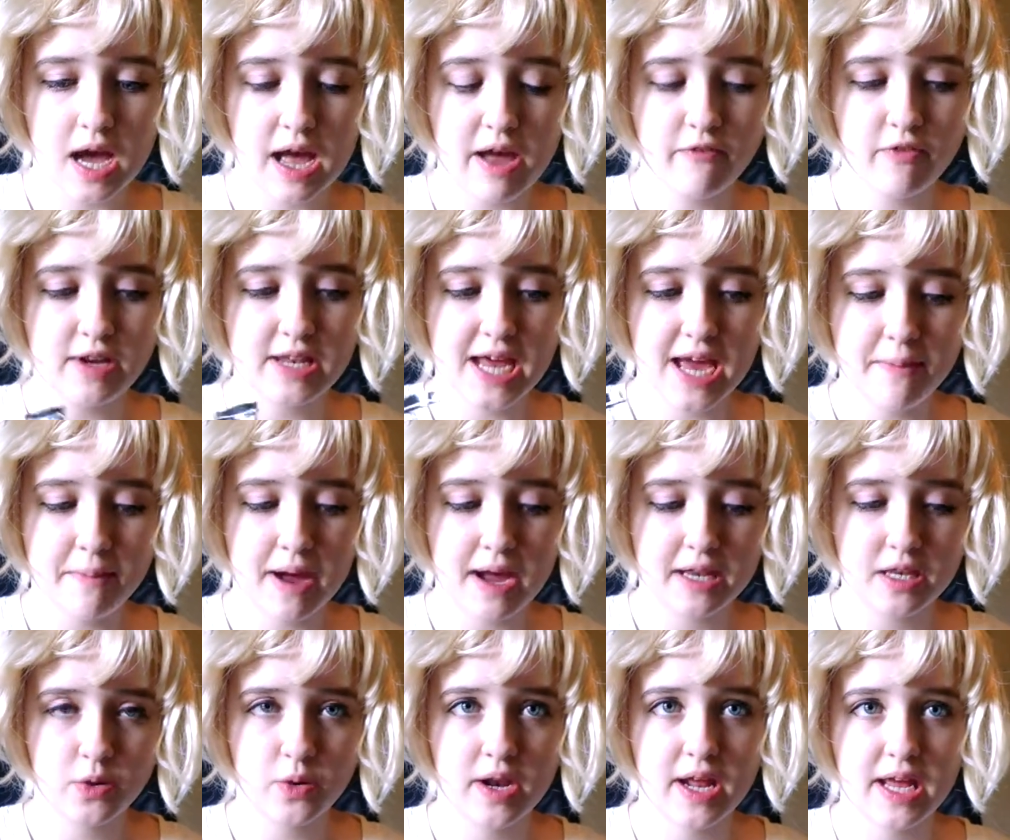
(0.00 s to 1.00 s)
Every time
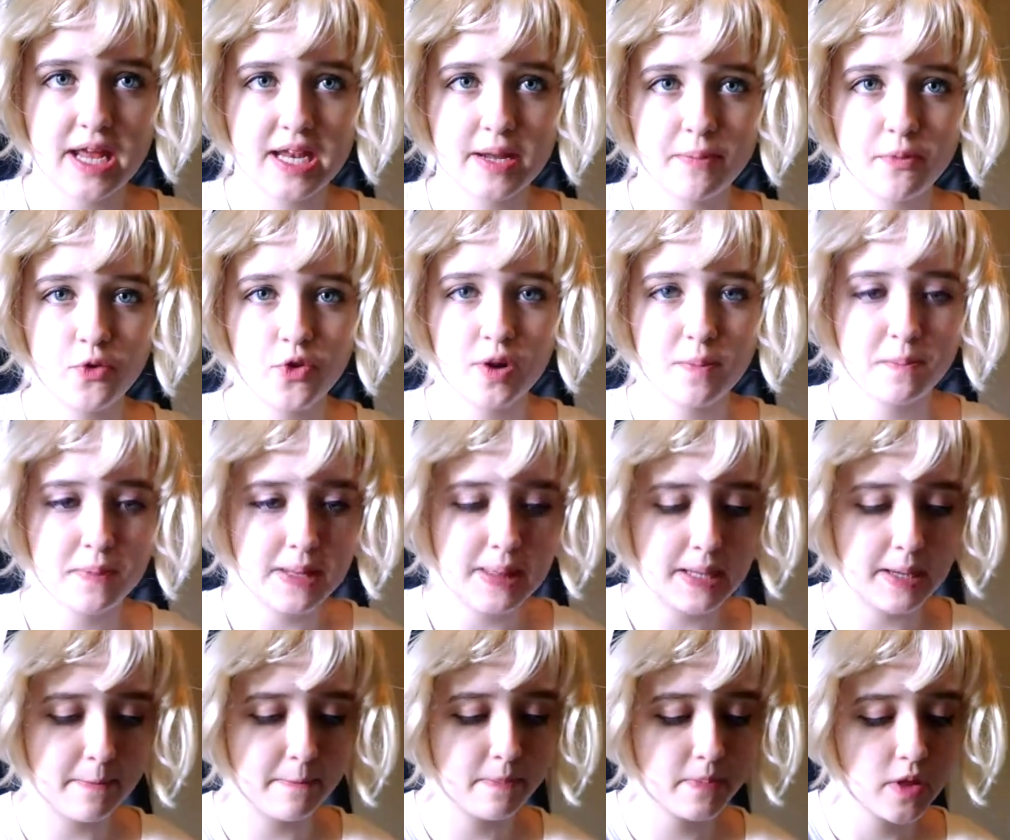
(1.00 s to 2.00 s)
I do it, I end up
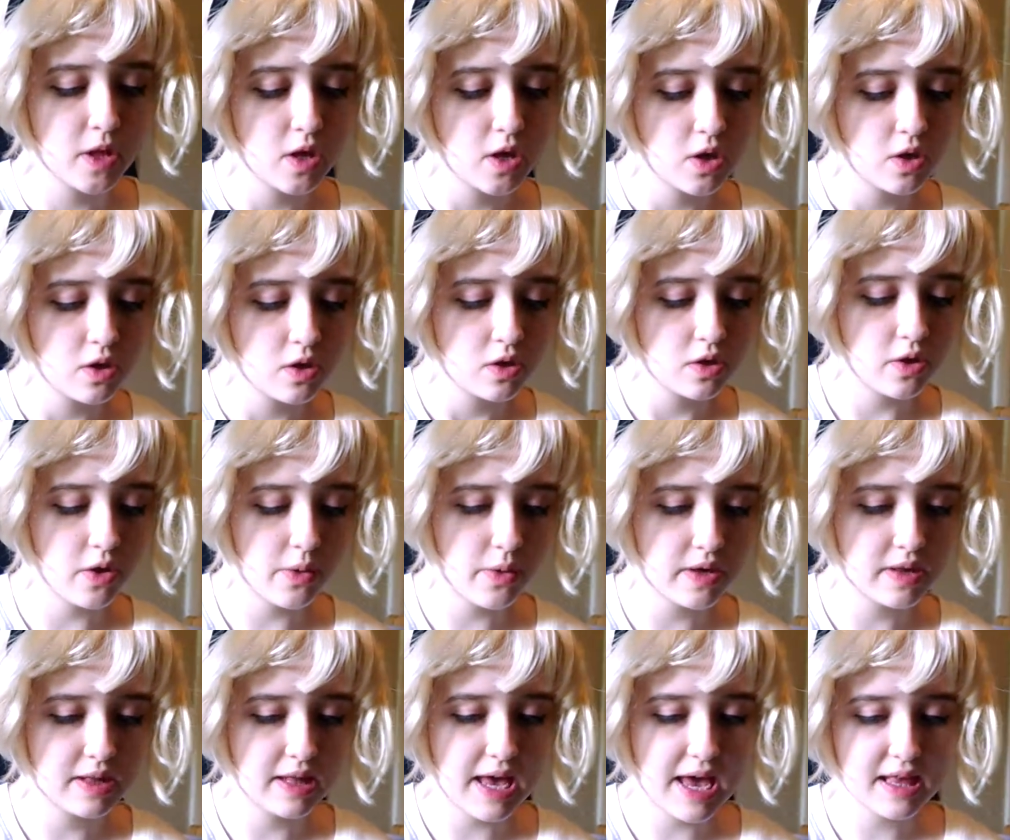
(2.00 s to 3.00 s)
crimping them. So
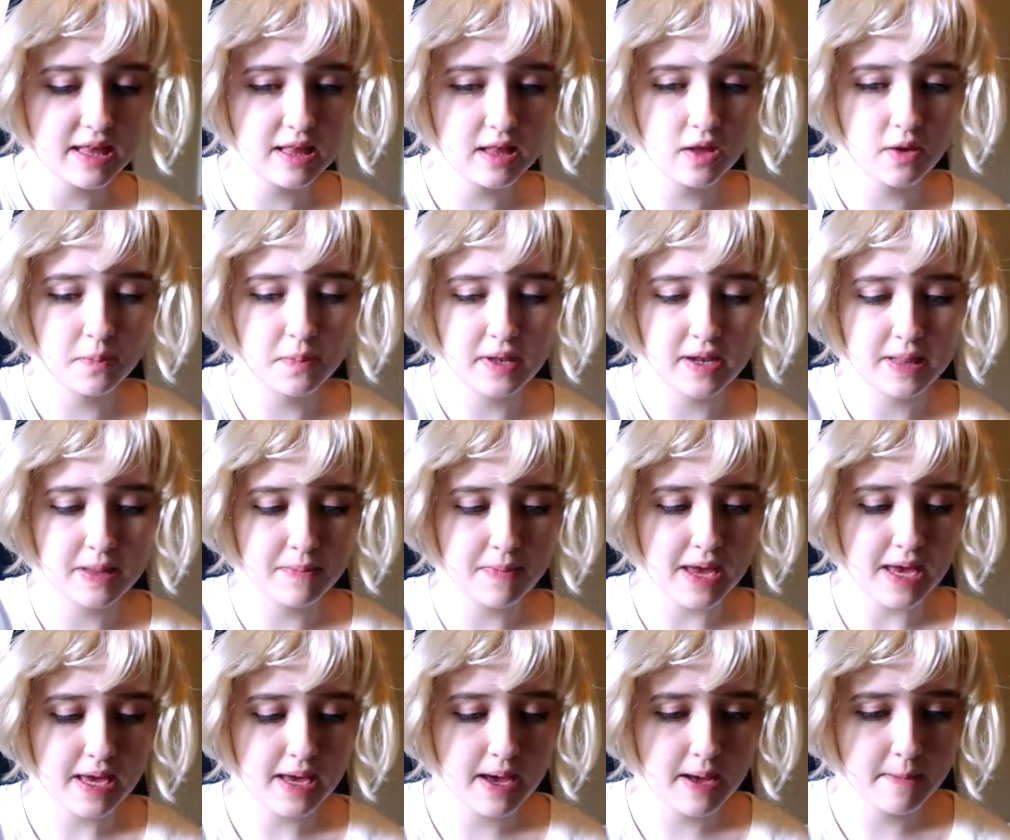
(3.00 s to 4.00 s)
anyway, so last little bit of the
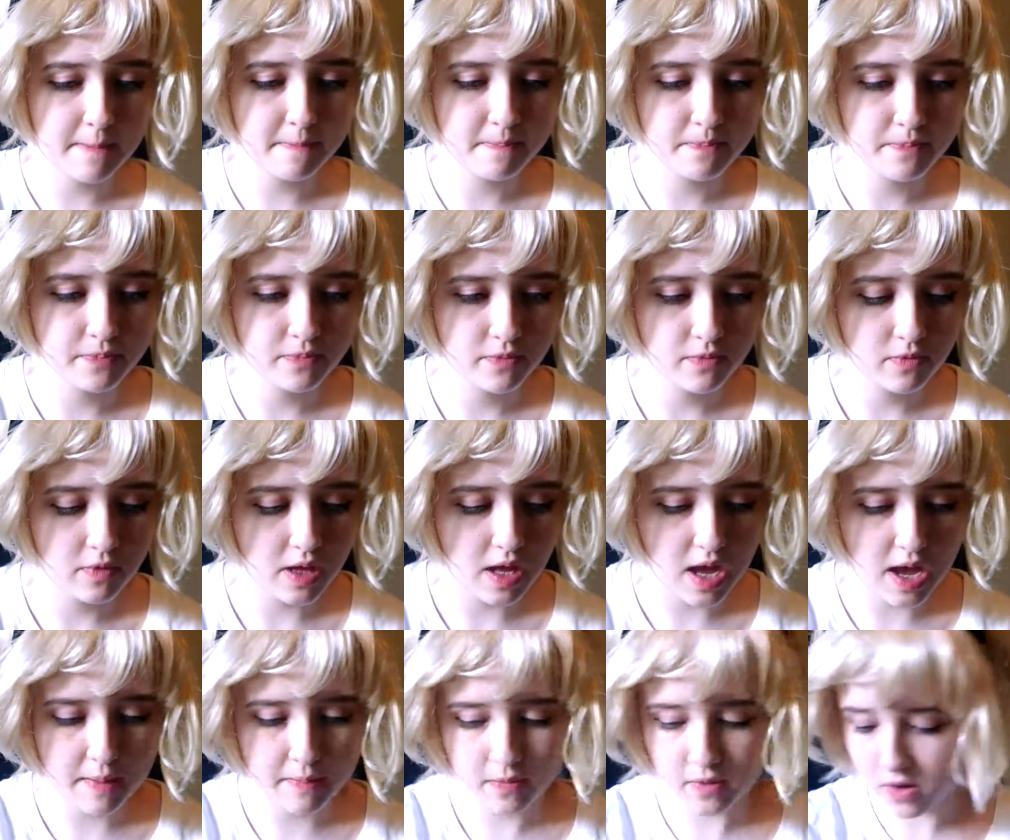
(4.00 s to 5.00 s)
makeup,
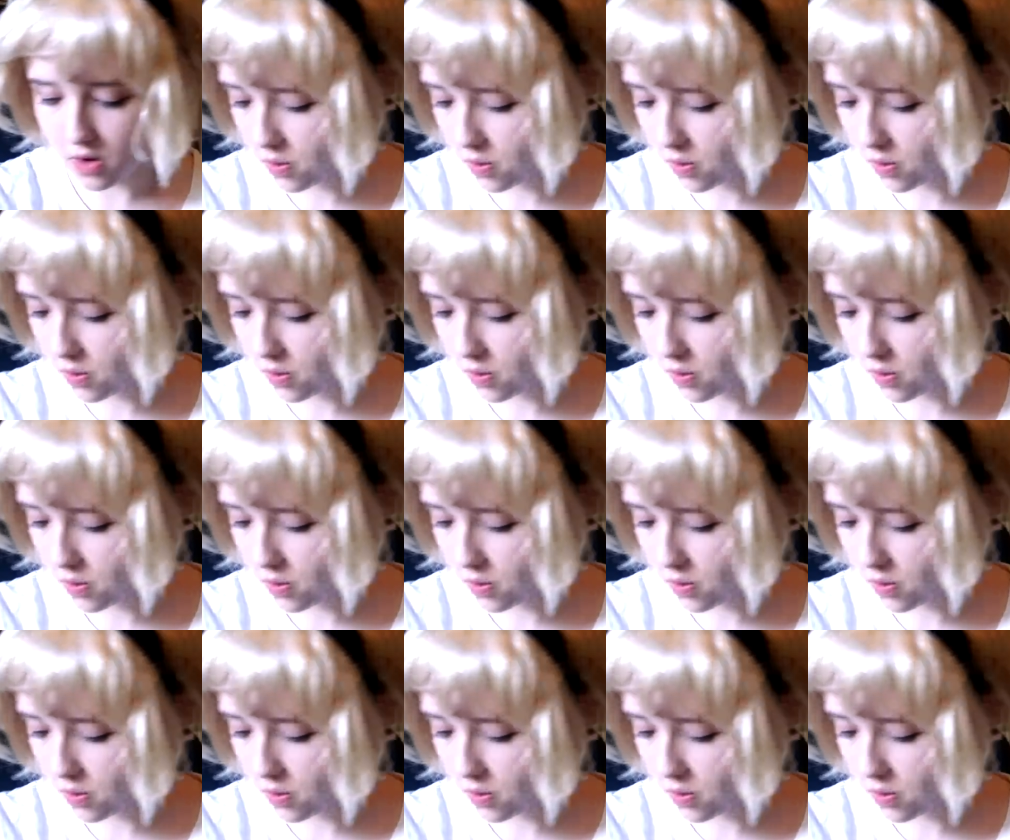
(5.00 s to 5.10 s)
I'm